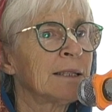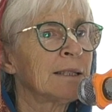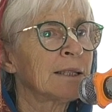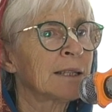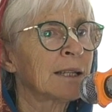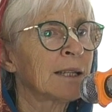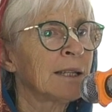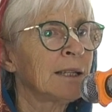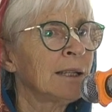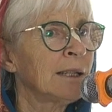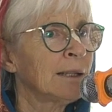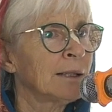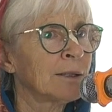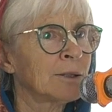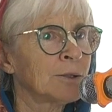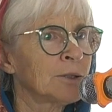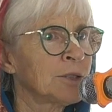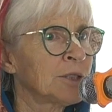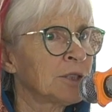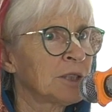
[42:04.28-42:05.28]
the king
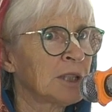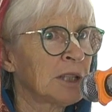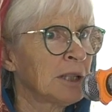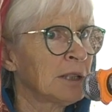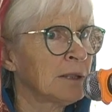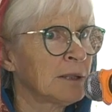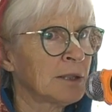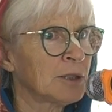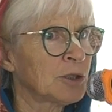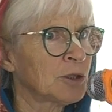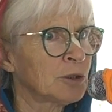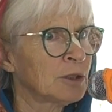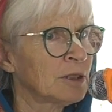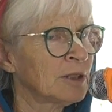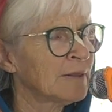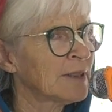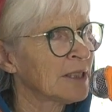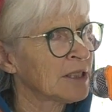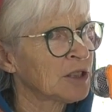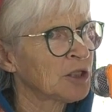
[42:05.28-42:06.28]
could see that
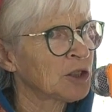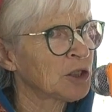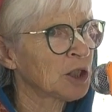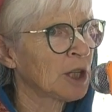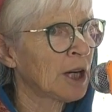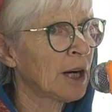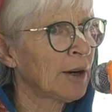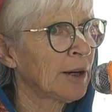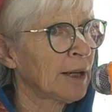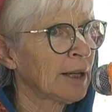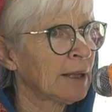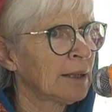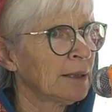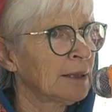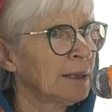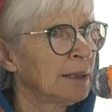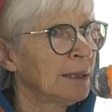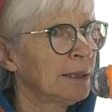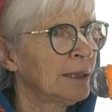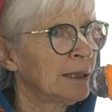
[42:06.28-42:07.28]
Srinivasacharya
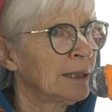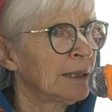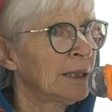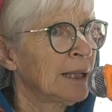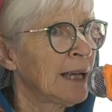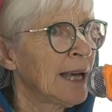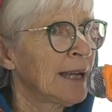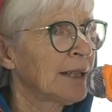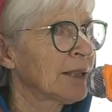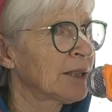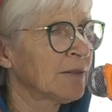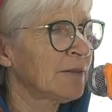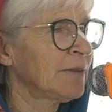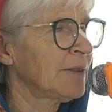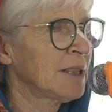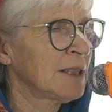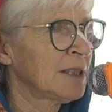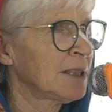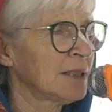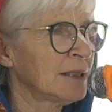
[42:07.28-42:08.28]
had
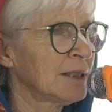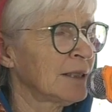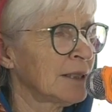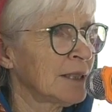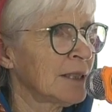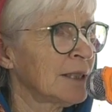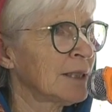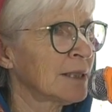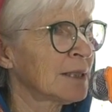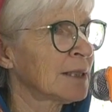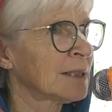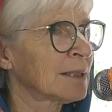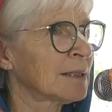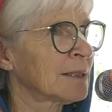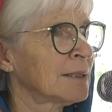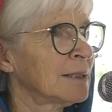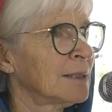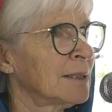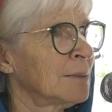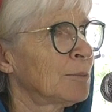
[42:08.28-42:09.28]
defeated
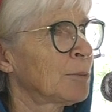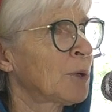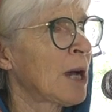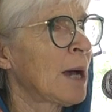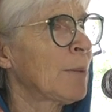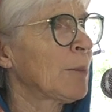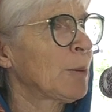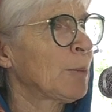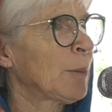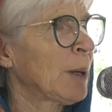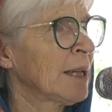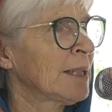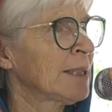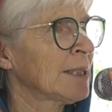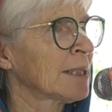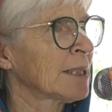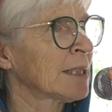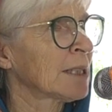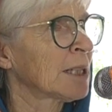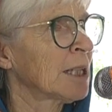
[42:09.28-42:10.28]
his Brahman
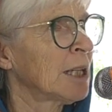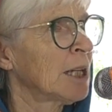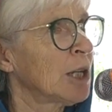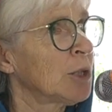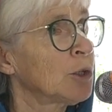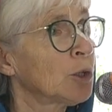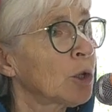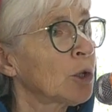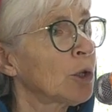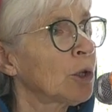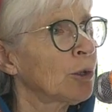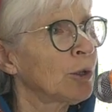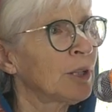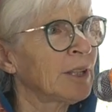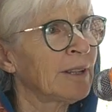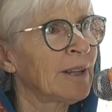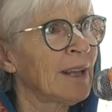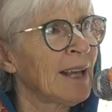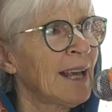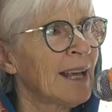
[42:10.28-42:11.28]
pundit. Not only
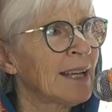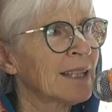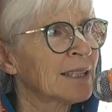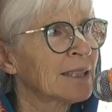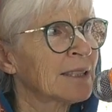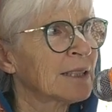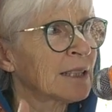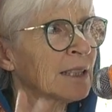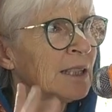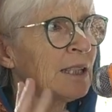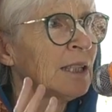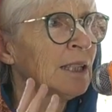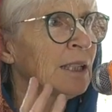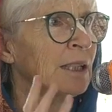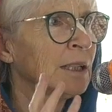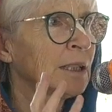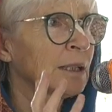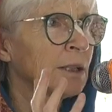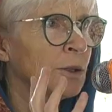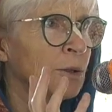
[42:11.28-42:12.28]
that, the
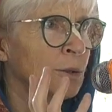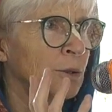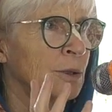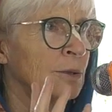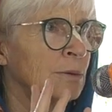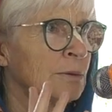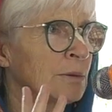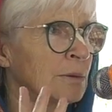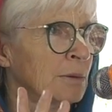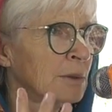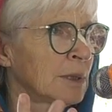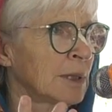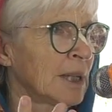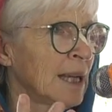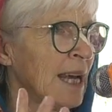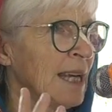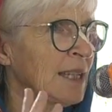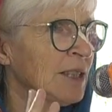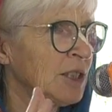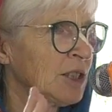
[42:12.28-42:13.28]
king could
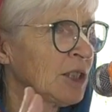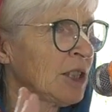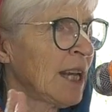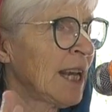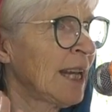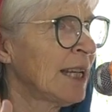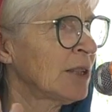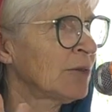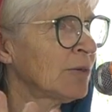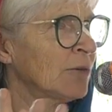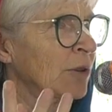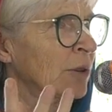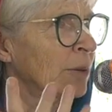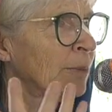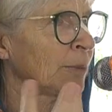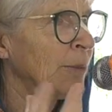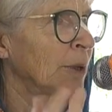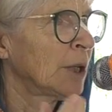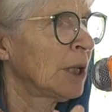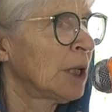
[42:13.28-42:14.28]
ascertain
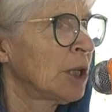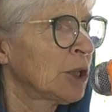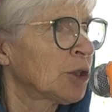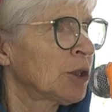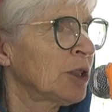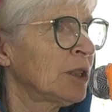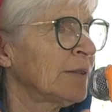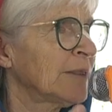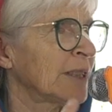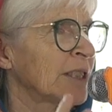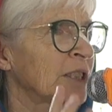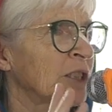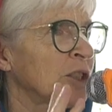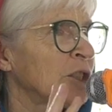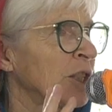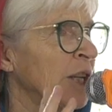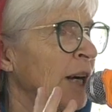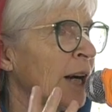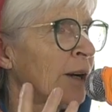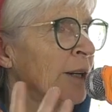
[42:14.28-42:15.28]
from
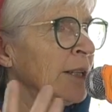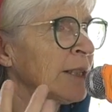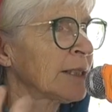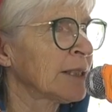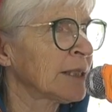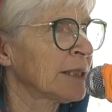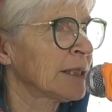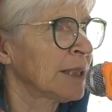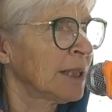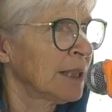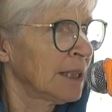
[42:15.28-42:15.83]
Srinivasacharya's